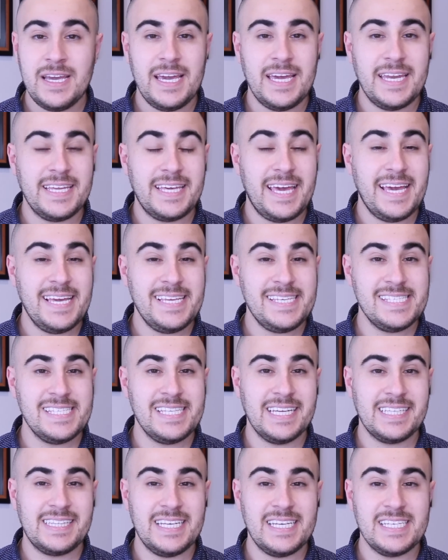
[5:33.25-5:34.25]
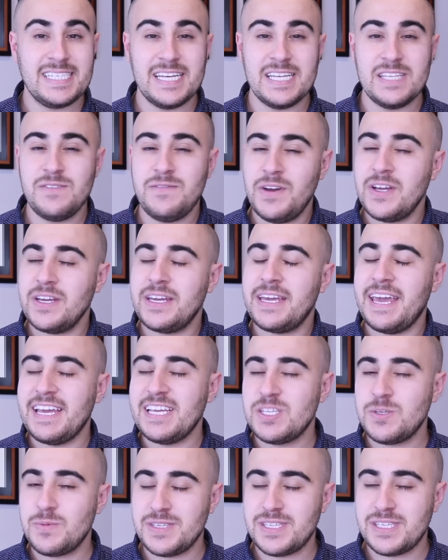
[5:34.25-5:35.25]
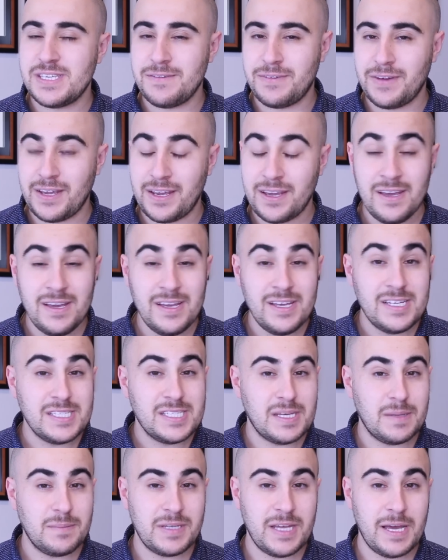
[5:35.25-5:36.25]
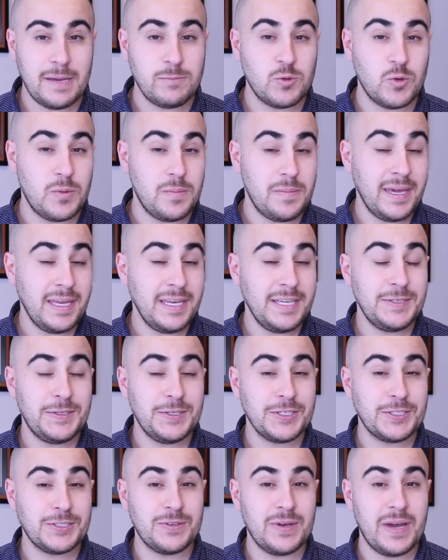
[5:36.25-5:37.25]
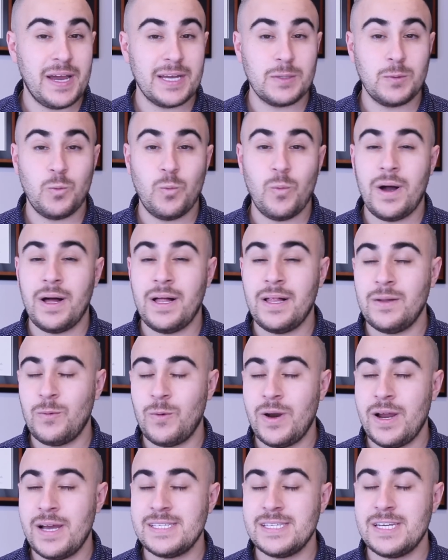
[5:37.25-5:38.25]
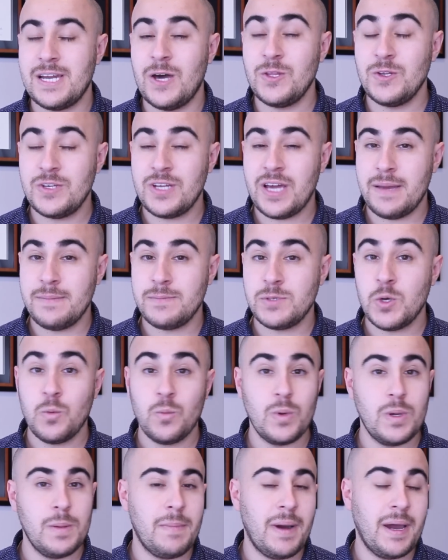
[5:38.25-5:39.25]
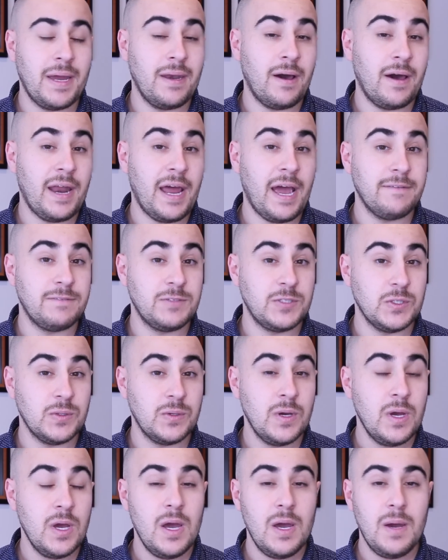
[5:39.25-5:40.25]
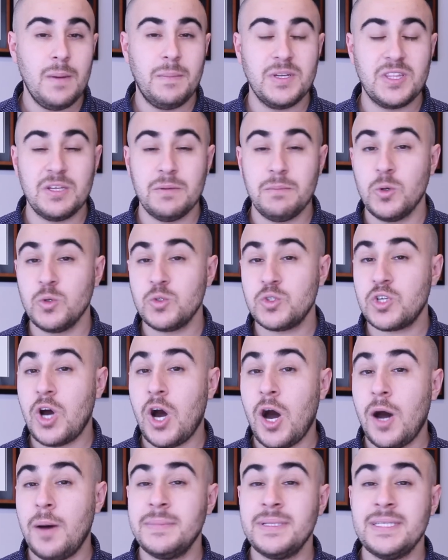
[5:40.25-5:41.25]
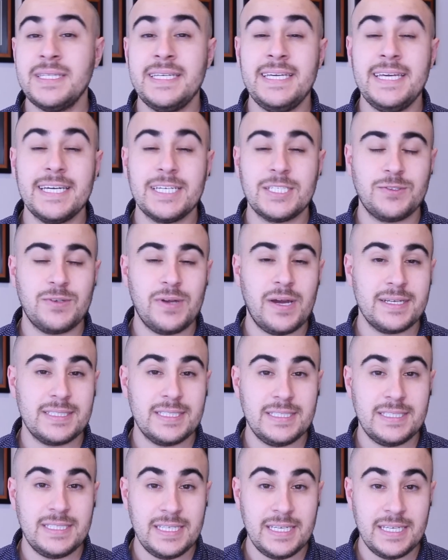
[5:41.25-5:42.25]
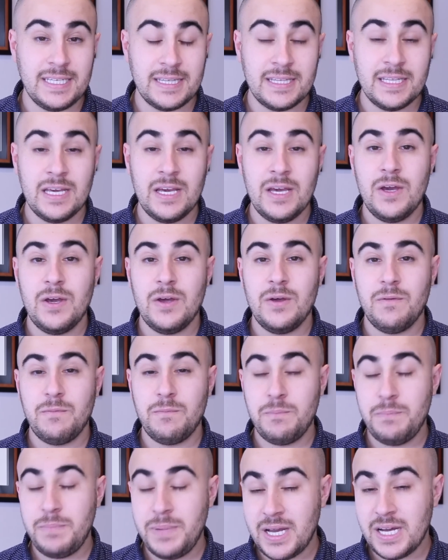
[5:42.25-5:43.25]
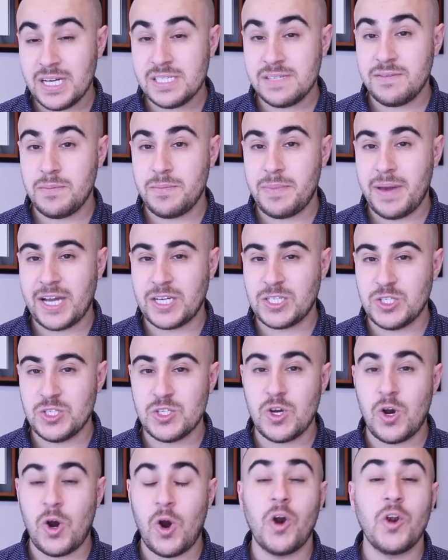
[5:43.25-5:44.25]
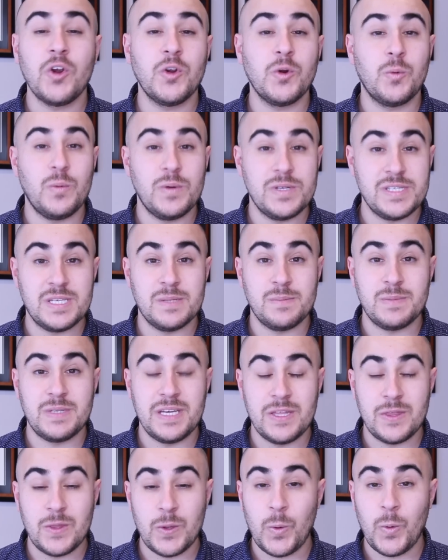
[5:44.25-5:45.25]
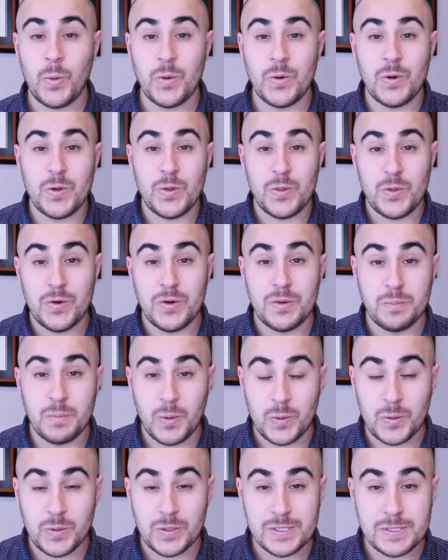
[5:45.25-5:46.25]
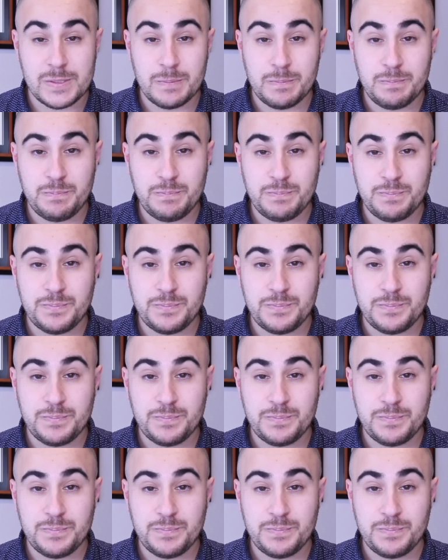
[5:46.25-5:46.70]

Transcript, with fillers: In cases like this, it's very case specific. Sometimes we may need to extract, while, whereas in other times, we might not have to. But the most commonly extracted teeth because of impactions are your wisdom teeth or your third molars.